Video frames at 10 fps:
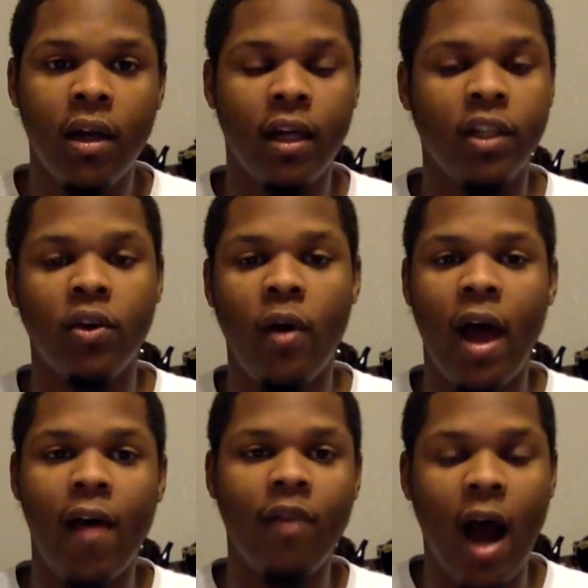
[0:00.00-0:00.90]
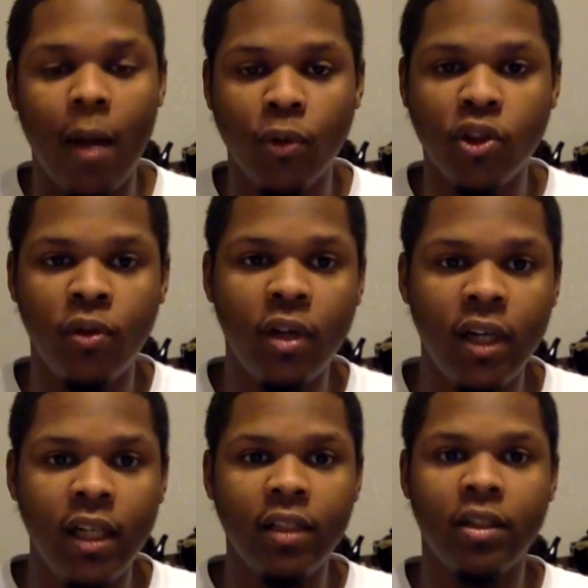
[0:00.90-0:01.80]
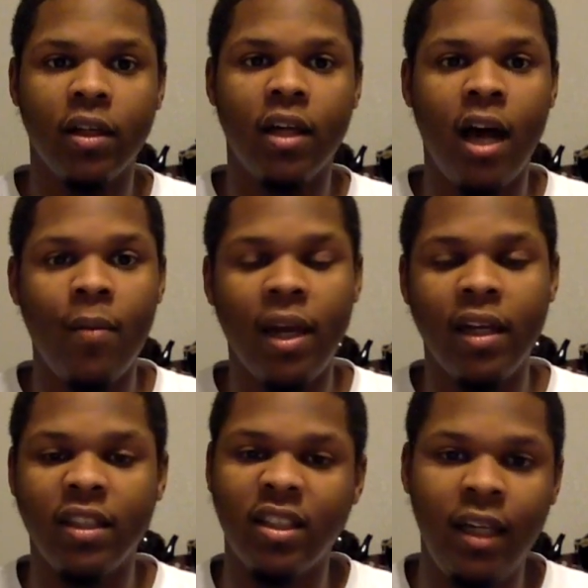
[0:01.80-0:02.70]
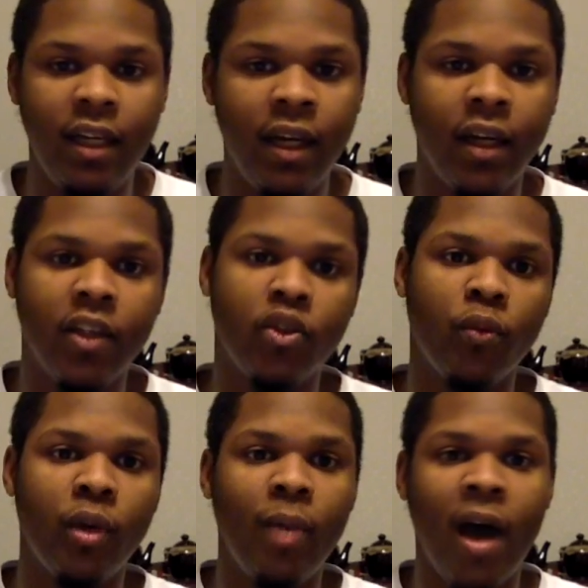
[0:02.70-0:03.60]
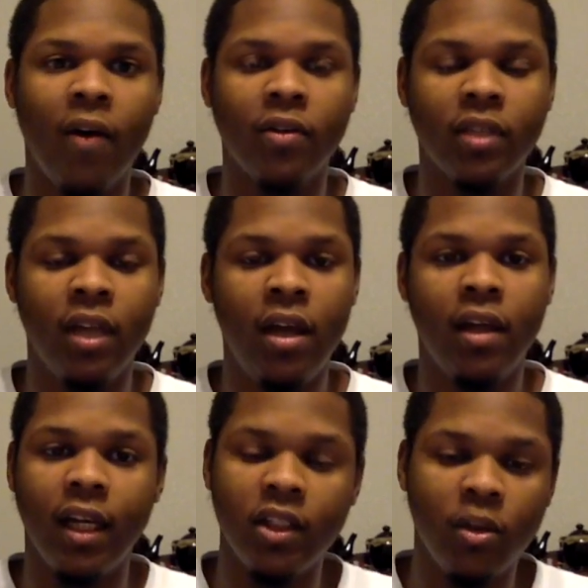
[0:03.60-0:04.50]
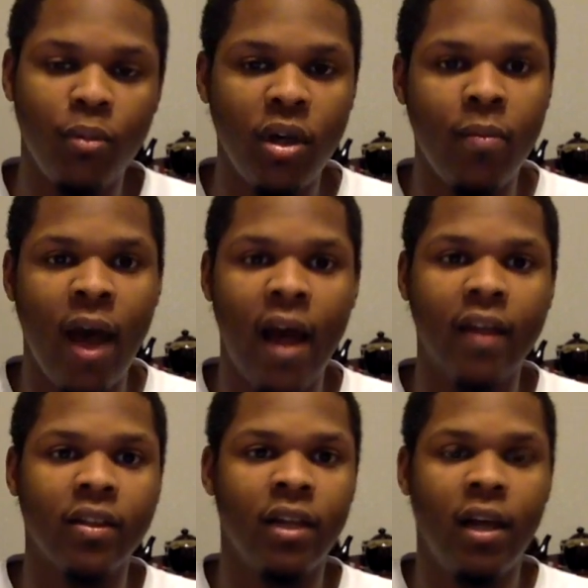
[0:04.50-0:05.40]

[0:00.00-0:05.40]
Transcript: He's going to have the opportunities to come in and sneak in, get some rebounds, get some putbacks.